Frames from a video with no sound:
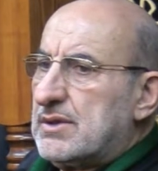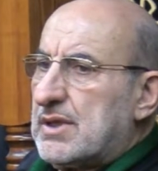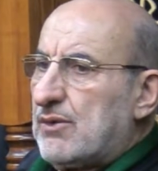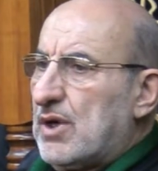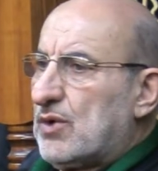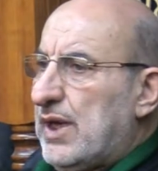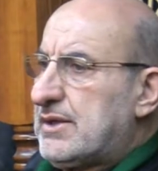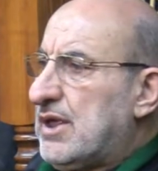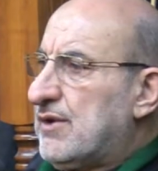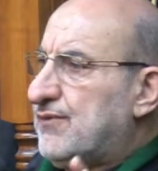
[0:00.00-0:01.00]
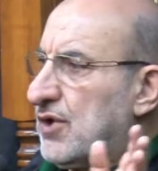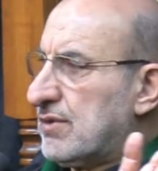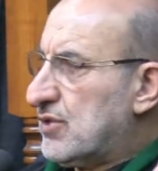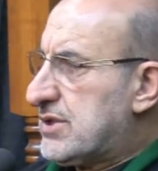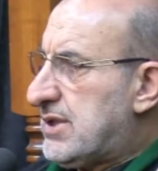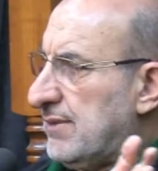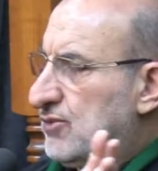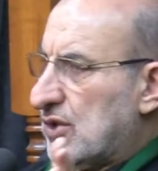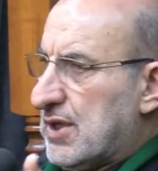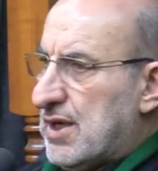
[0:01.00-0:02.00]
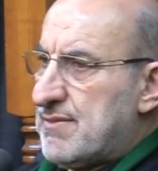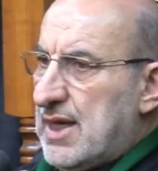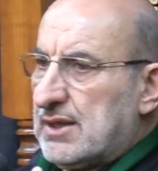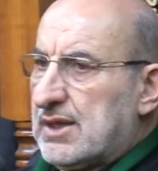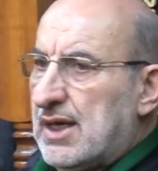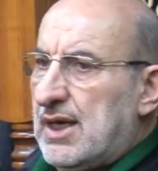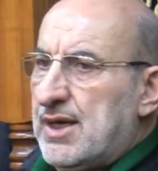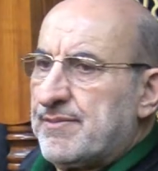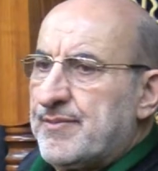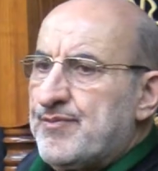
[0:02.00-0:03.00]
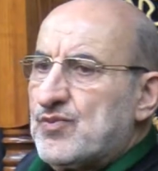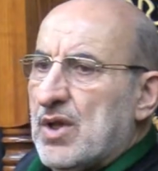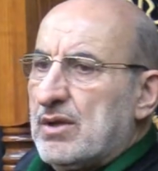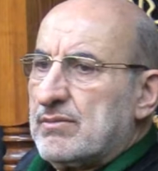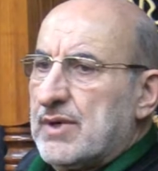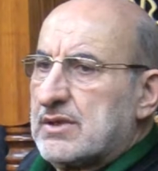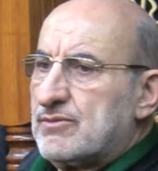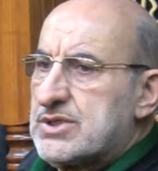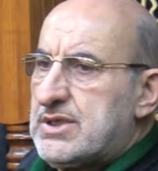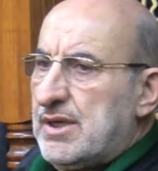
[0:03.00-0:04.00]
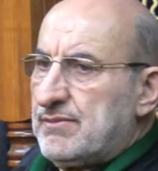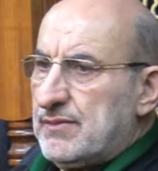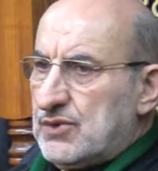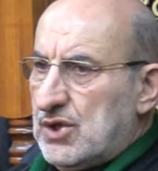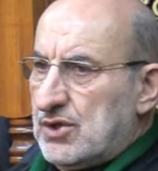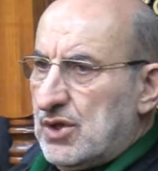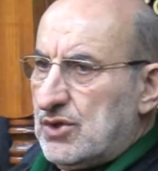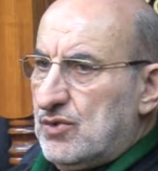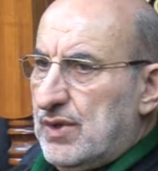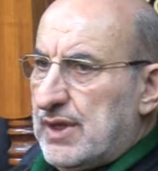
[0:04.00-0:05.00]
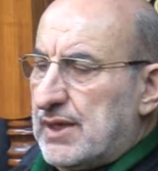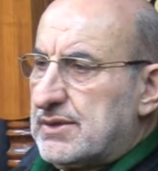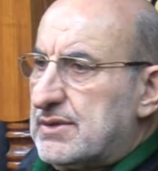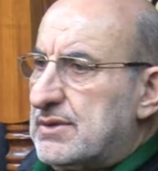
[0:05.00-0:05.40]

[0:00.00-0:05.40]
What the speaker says: They were waiting for Muslim to come and kill him, but Muslim did not do that.